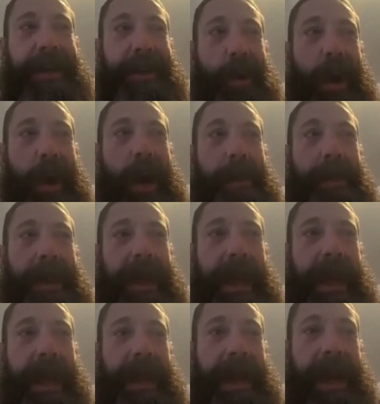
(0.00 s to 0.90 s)
dropped.
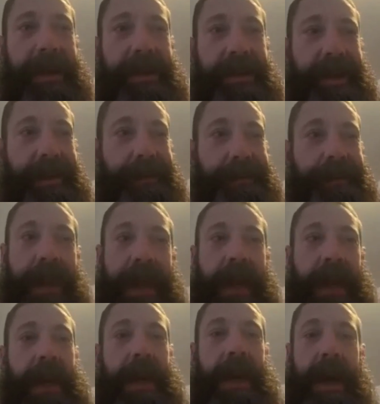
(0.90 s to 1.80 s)
He had some,
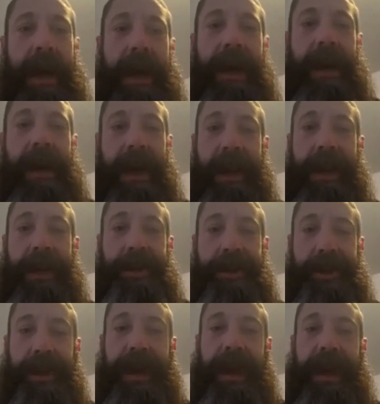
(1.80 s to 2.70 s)
an
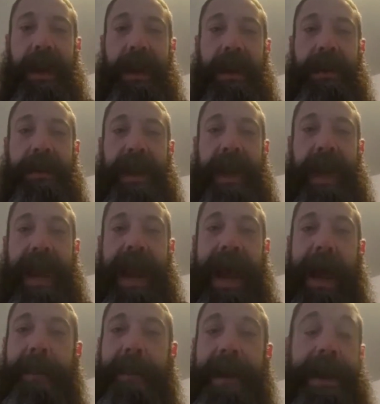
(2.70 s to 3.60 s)
injury that had
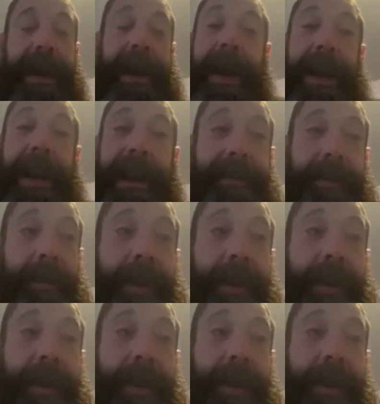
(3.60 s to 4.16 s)
happened, and I didn't even